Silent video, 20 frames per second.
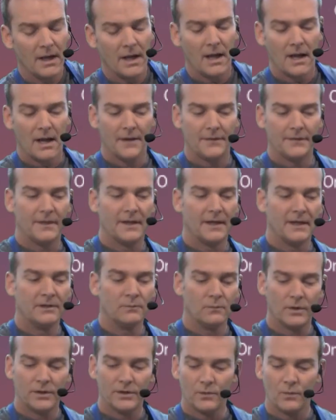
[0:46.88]
And then
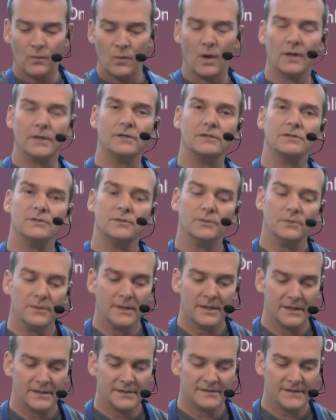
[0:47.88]
what you want to do
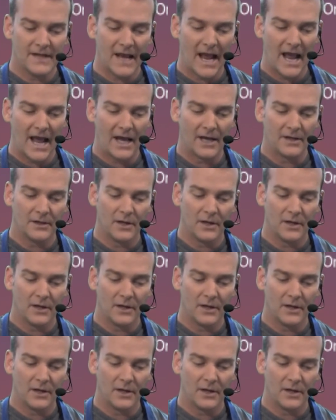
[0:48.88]
is add